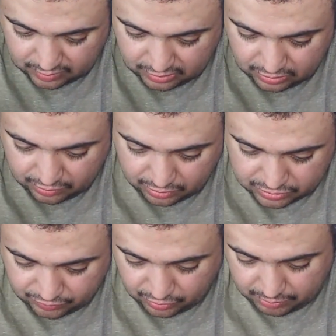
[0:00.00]
you know, those
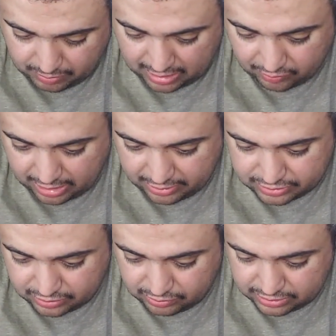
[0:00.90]
for bike riders
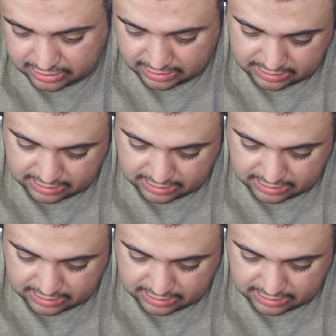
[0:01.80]
and all these things.